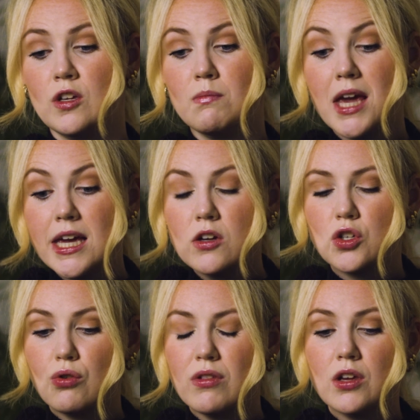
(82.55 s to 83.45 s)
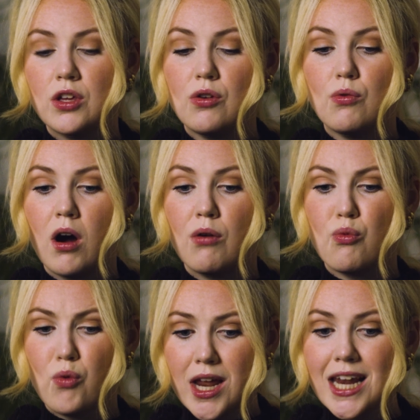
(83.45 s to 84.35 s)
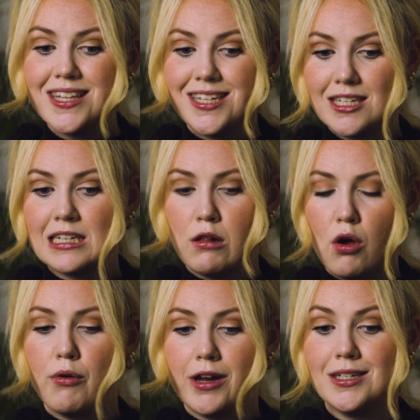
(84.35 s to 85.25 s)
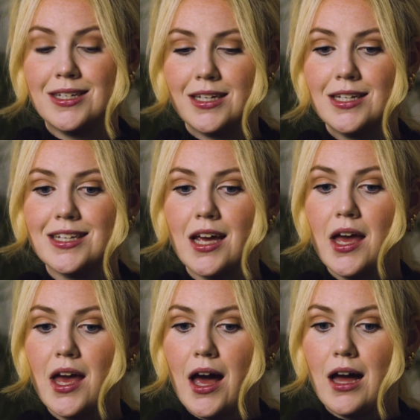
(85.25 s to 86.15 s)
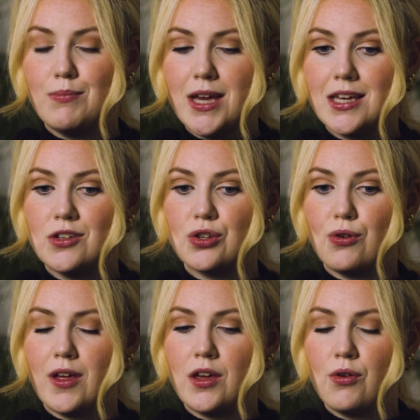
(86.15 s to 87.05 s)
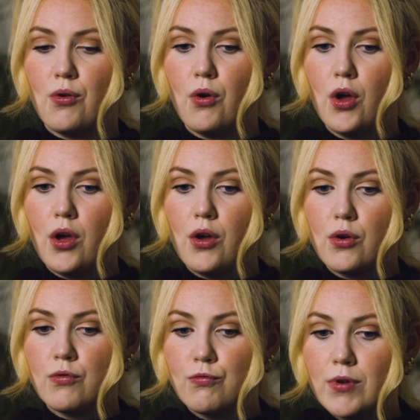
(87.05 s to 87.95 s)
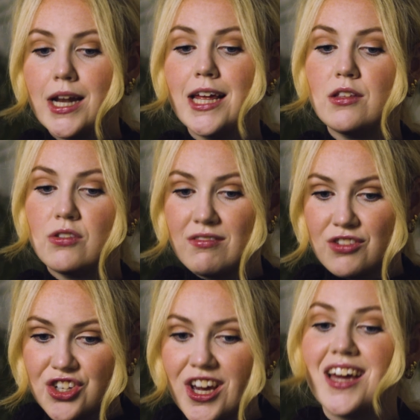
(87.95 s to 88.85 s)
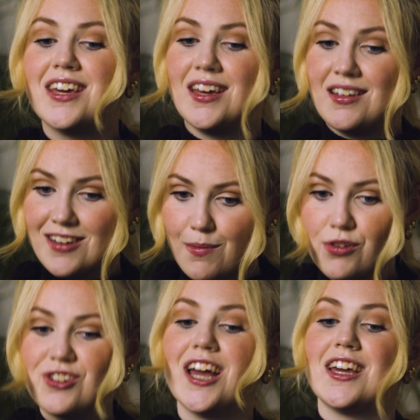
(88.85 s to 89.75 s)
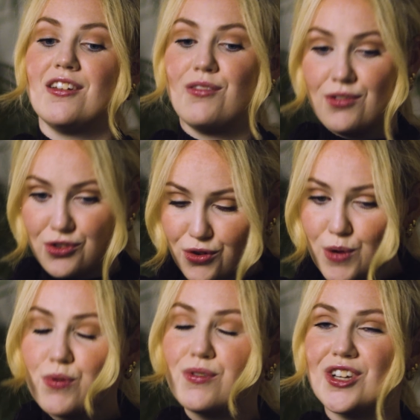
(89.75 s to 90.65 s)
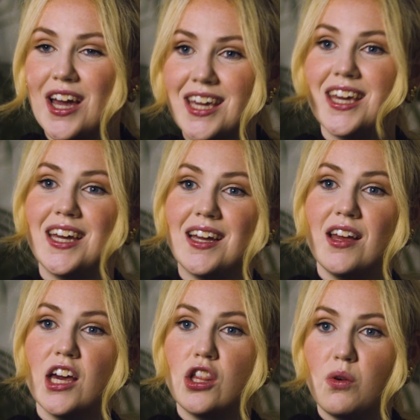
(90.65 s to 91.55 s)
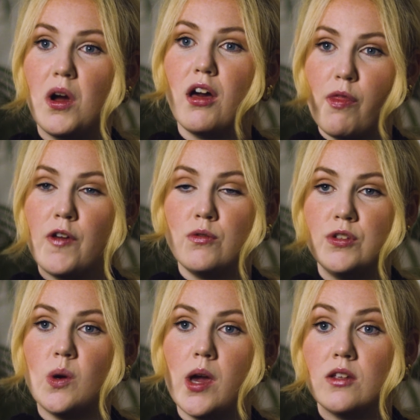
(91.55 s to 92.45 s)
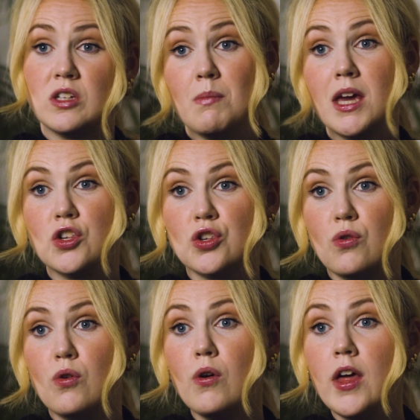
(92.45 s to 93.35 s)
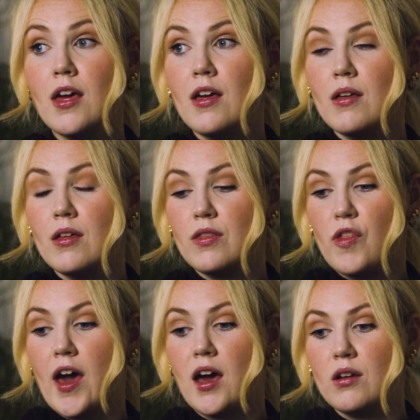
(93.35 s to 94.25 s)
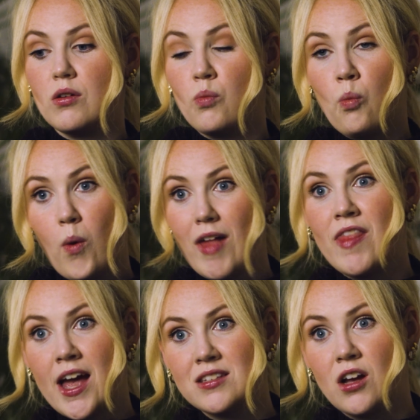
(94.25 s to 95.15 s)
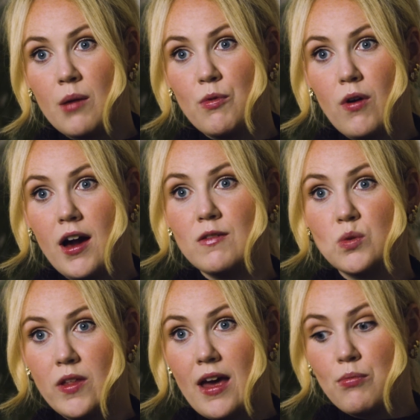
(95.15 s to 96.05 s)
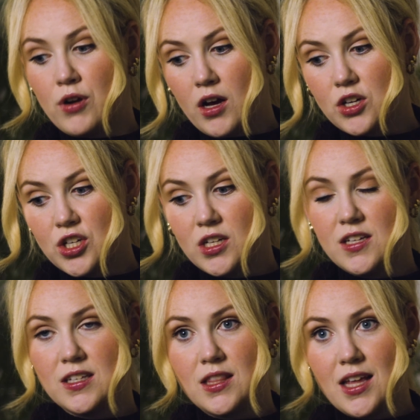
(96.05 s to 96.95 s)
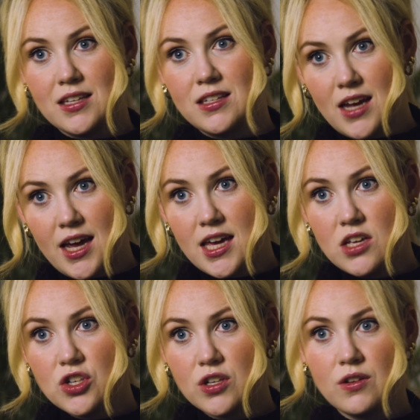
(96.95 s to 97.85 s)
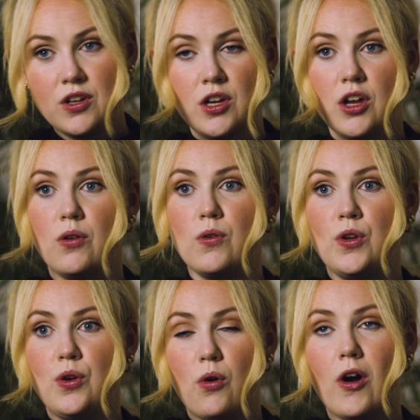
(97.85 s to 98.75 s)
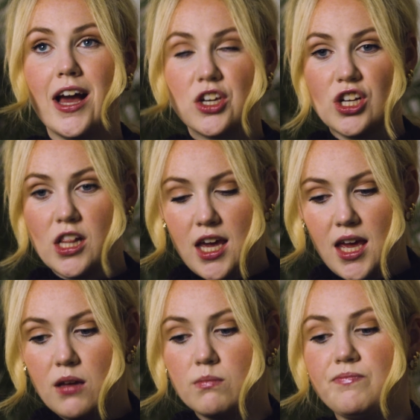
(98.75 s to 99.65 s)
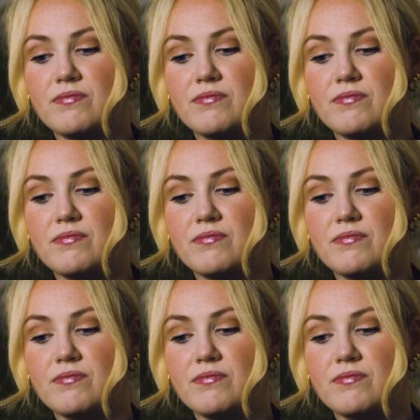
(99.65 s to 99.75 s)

So making sure that you are really detail oriented, and making sure that you're really checking, double checking, triple checking the work that you're doing to make sure that when that time arrives where that production is in that stage, you know, you are actually